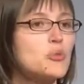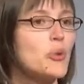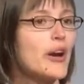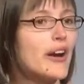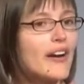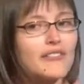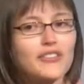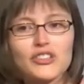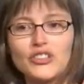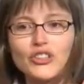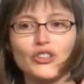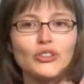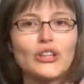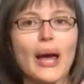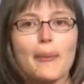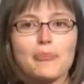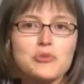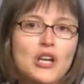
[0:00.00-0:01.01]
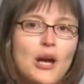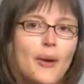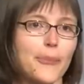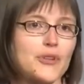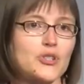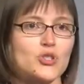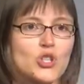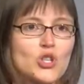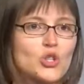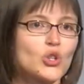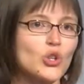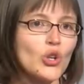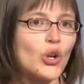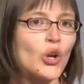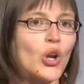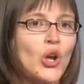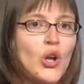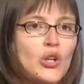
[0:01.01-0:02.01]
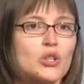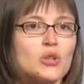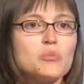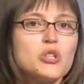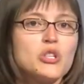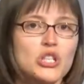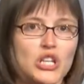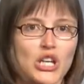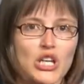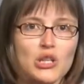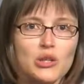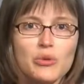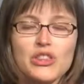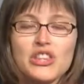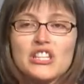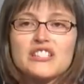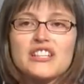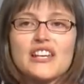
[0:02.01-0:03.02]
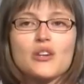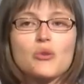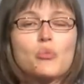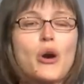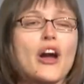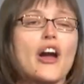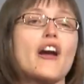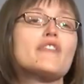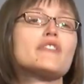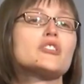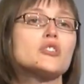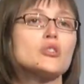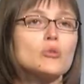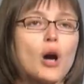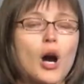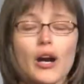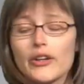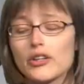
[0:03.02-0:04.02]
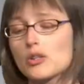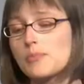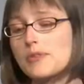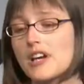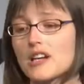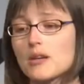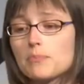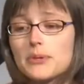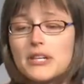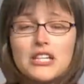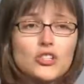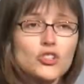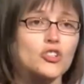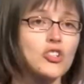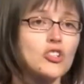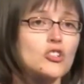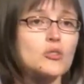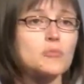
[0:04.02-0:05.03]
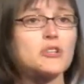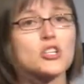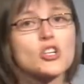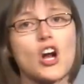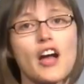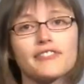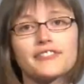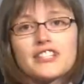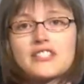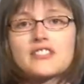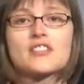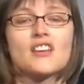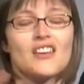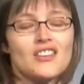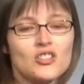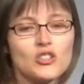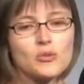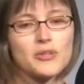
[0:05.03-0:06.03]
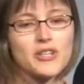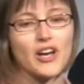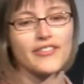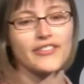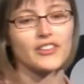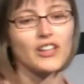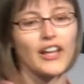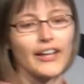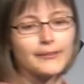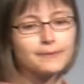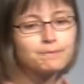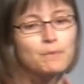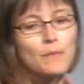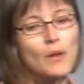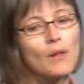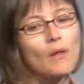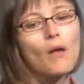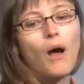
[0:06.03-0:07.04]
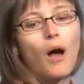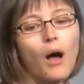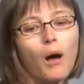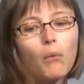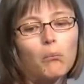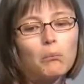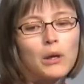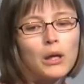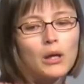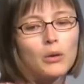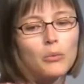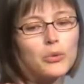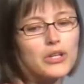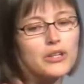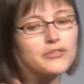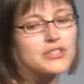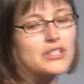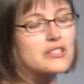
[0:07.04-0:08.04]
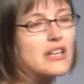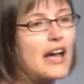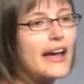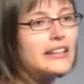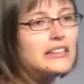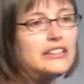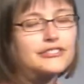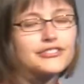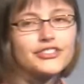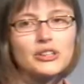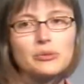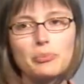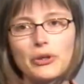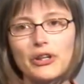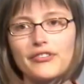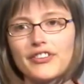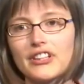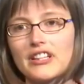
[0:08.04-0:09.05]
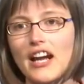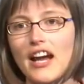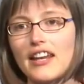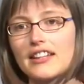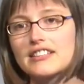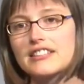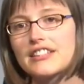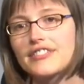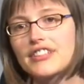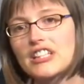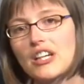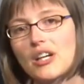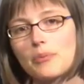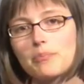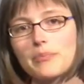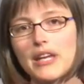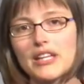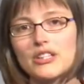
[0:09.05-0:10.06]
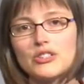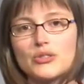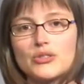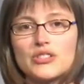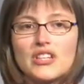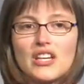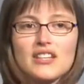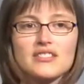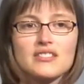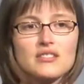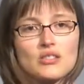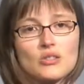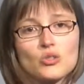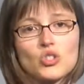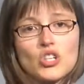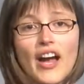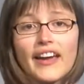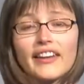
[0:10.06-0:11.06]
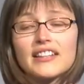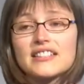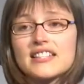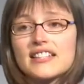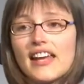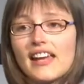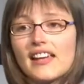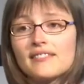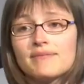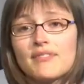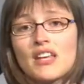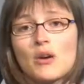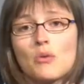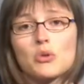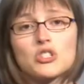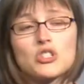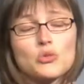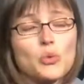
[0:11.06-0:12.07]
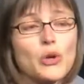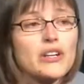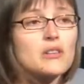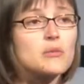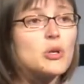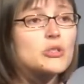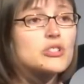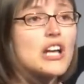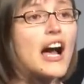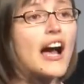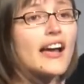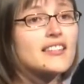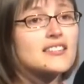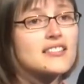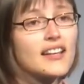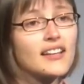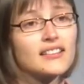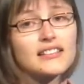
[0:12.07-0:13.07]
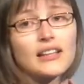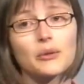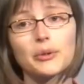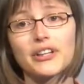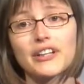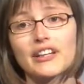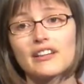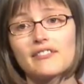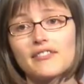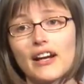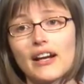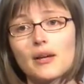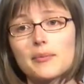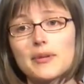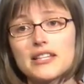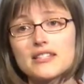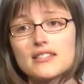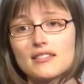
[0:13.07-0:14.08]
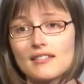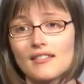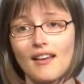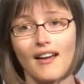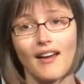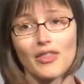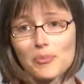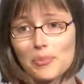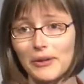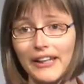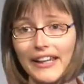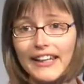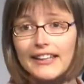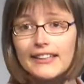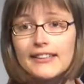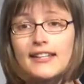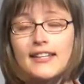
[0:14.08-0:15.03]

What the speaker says: wherever your laptop is that you're communicating with the data wherever you are. You could be on a beach, you can be in your office, you could be on the line. We've designed it for imperfect connectivity. Our main use case is in China today, which is one of the most hostile networking environments on the planet,